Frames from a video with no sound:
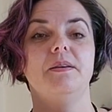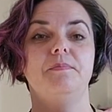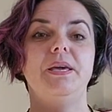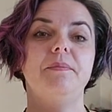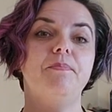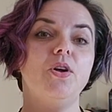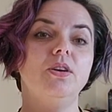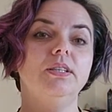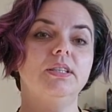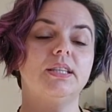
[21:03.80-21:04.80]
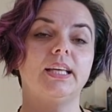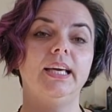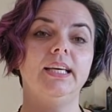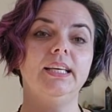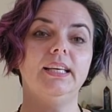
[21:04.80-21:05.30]
People
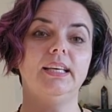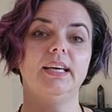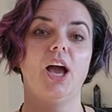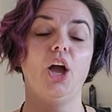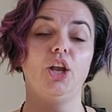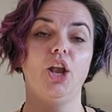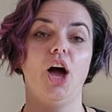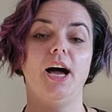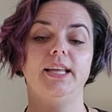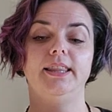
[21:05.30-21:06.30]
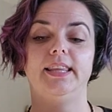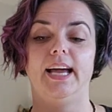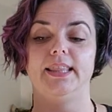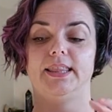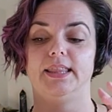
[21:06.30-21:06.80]
think a lot
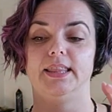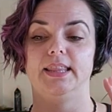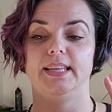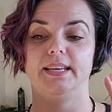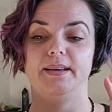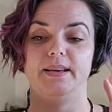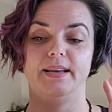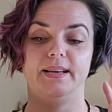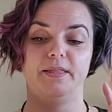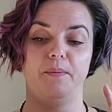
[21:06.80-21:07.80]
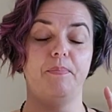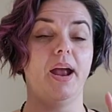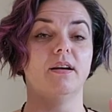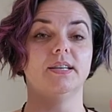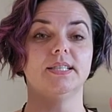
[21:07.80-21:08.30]
that the
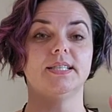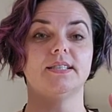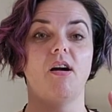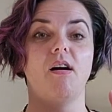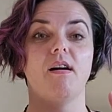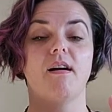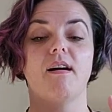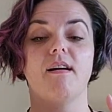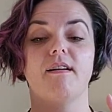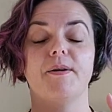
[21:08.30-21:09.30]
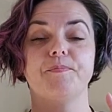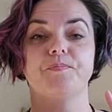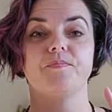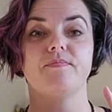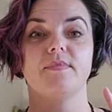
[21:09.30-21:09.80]
parrots are
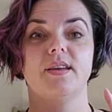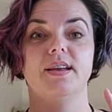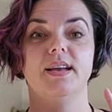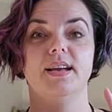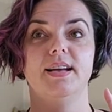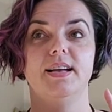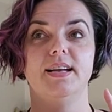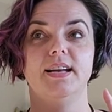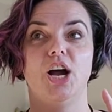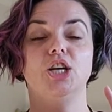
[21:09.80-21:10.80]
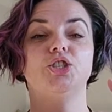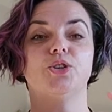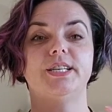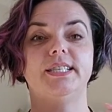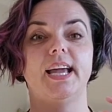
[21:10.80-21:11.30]

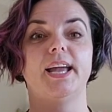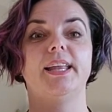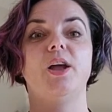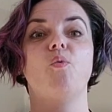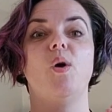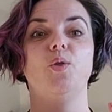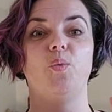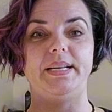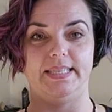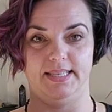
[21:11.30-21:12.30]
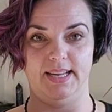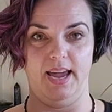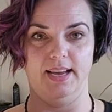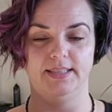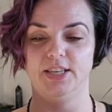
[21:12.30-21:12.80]
understanding what we
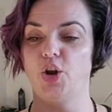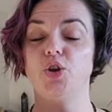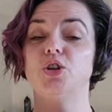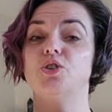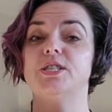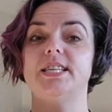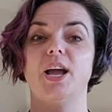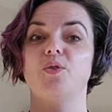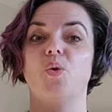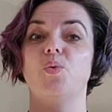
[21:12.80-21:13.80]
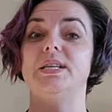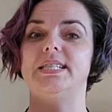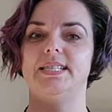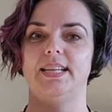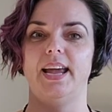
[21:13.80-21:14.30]
say. They don't understand what we
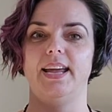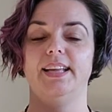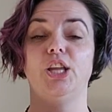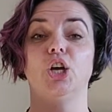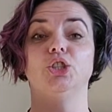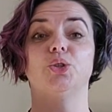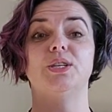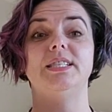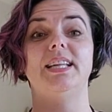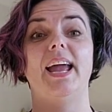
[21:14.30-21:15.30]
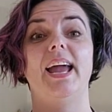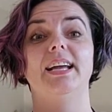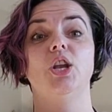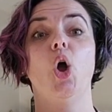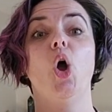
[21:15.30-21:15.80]
say. They
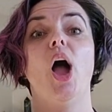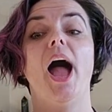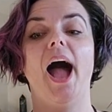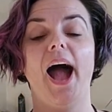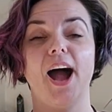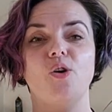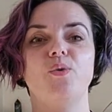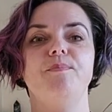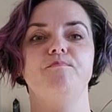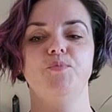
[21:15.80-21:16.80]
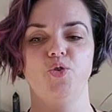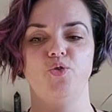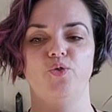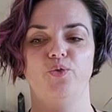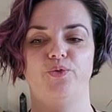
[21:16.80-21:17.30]
understand how we
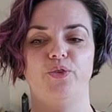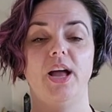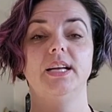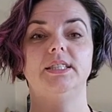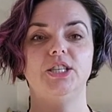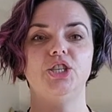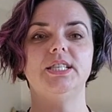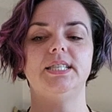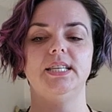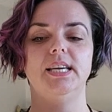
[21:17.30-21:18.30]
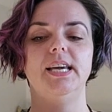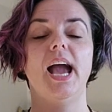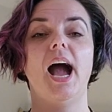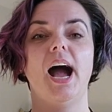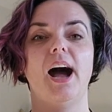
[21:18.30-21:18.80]
move. Did you see
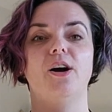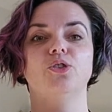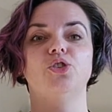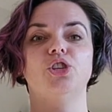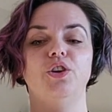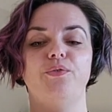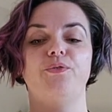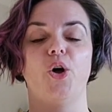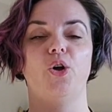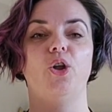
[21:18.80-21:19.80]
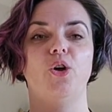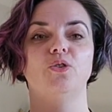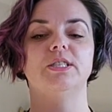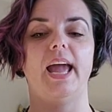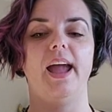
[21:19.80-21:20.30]
how she
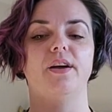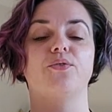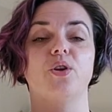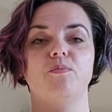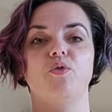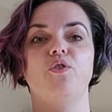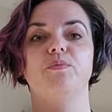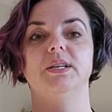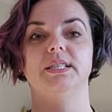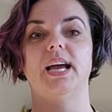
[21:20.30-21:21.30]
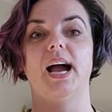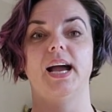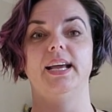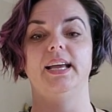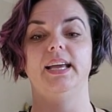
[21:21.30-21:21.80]
follows every movement
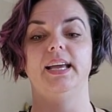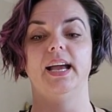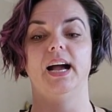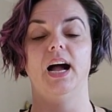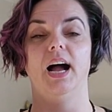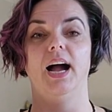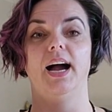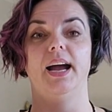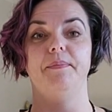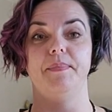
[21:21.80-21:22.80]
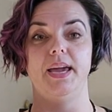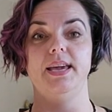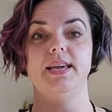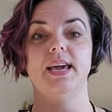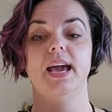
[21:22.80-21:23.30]
I
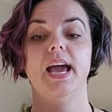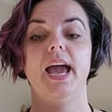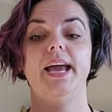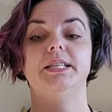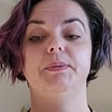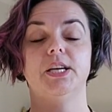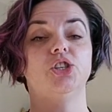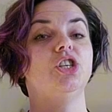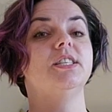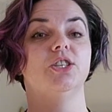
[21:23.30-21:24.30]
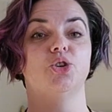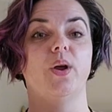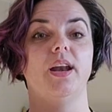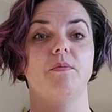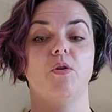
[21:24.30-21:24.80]
make? It's because she's in
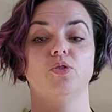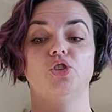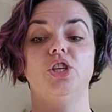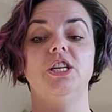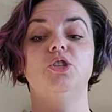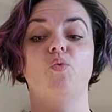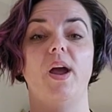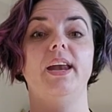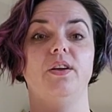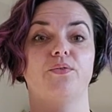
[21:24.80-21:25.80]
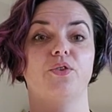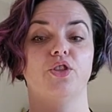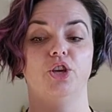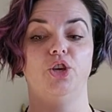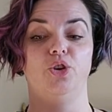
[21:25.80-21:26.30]
training mode. She's waiting for
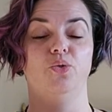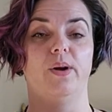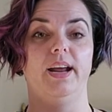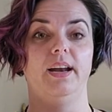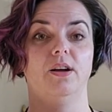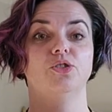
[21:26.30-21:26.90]
the cue right now.